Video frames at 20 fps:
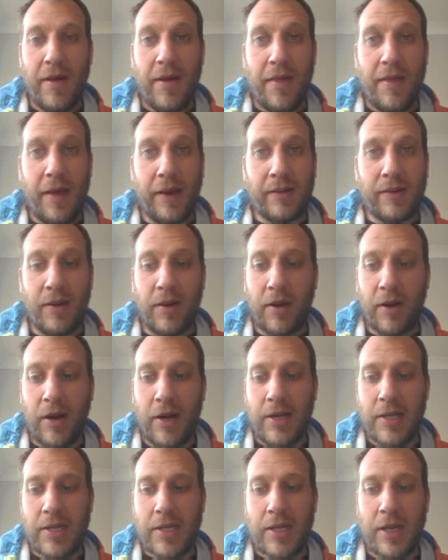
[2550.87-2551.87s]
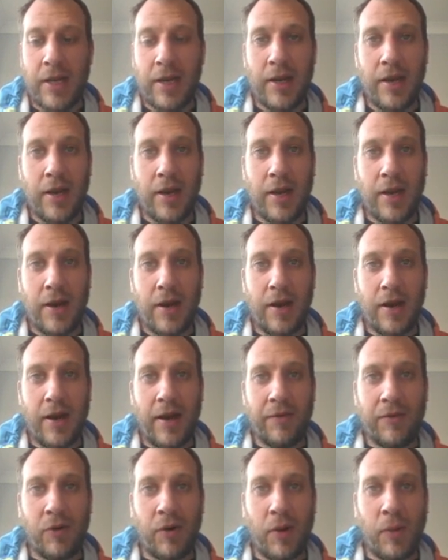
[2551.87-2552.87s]
Thanks a lot, guys, and
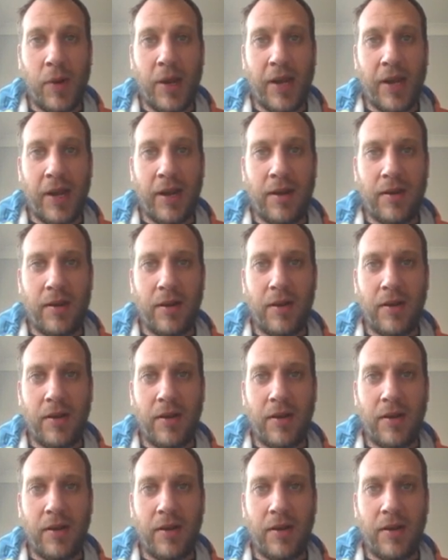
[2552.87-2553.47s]
have a great weekend.